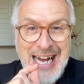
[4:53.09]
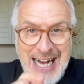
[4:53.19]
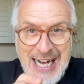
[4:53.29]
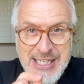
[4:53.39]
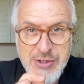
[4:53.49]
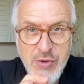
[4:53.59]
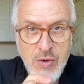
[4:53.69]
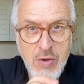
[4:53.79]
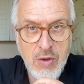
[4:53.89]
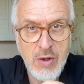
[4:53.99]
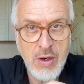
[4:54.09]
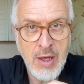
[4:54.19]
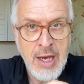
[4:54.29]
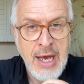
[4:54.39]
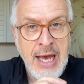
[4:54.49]
at all.
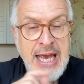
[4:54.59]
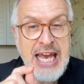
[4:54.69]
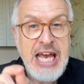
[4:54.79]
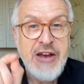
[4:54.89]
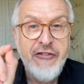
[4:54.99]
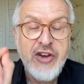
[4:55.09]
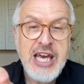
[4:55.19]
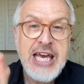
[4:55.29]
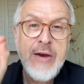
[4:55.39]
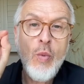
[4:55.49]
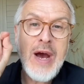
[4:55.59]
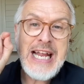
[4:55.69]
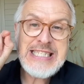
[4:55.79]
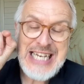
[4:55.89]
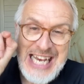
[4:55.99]
If he
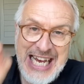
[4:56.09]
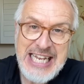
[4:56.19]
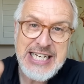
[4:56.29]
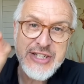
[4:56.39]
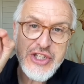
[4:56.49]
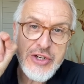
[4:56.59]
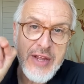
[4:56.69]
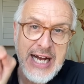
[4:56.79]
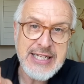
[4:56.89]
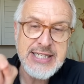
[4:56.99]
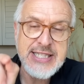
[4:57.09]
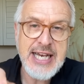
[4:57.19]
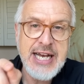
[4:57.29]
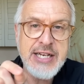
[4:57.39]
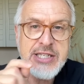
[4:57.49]
went into that
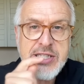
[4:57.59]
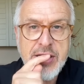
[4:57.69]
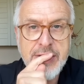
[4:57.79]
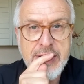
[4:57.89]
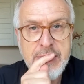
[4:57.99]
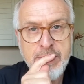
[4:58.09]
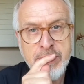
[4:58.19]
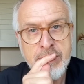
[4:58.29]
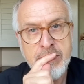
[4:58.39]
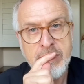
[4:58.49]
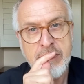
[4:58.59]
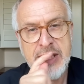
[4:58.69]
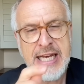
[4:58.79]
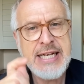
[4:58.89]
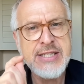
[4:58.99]
second tunnel,
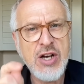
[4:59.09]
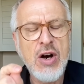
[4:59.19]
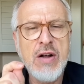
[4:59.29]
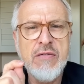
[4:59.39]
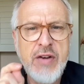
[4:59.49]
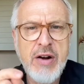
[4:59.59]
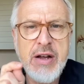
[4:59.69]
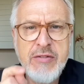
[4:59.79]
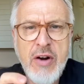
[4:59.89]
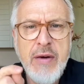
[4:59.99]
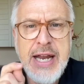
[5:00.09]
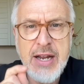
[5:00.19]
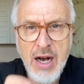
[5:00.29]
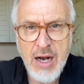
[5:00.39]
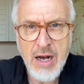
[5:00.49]
Things got very, very
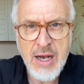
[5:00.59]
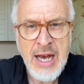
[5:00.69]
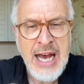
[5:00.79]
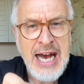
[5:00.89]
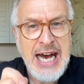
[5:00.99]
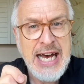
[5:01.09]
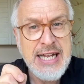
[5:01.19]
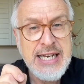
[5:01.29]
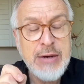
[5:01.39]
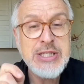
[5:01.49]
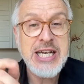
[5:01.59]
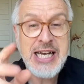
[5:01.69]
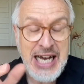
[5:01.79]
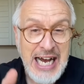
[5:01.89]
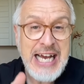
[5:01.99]
dark, and it was a
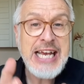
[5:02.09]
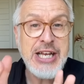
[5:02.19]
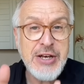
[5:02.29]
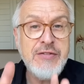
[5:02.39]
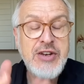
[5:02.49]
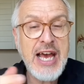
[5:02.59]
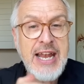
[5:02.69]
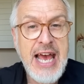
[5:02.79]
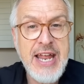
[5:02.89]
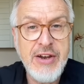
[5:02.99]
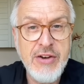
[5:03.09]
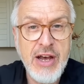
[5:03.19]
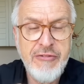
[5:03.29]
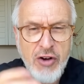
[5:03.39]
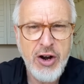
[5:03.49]
kind of dead end.
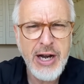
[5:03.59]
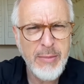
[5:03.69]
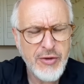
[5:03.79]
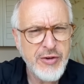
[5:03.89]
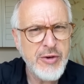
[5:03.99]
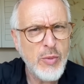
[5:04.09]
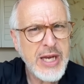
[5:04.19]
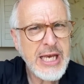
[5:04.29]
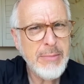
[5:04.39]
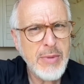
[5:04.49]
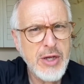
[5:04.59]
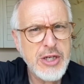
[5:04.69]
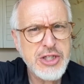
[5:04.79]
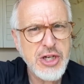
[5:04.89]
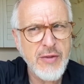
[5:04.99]
I followed him through, and when he
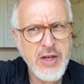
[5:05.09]
emerged on